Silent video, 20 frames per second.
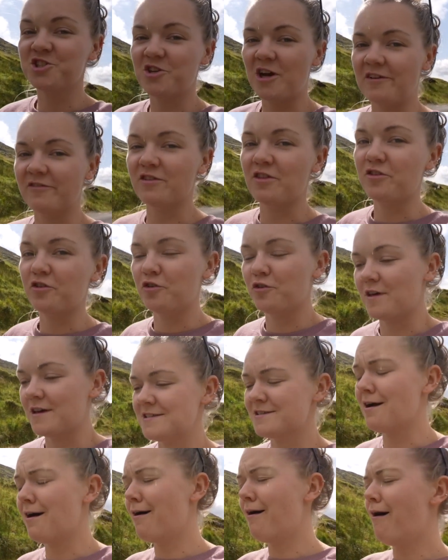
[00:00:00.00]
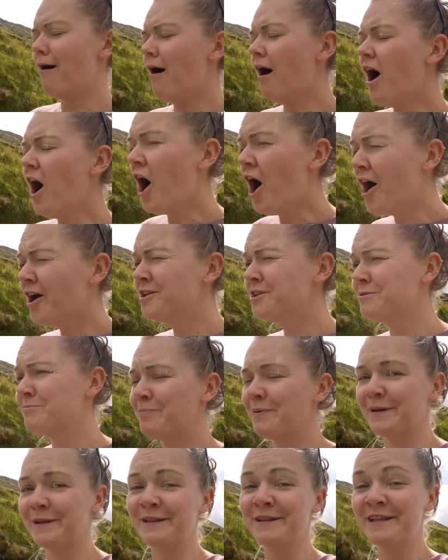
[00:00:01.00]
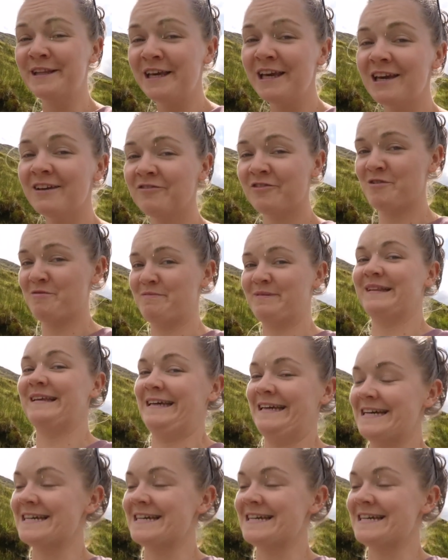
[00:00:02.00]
driving through this unbelievably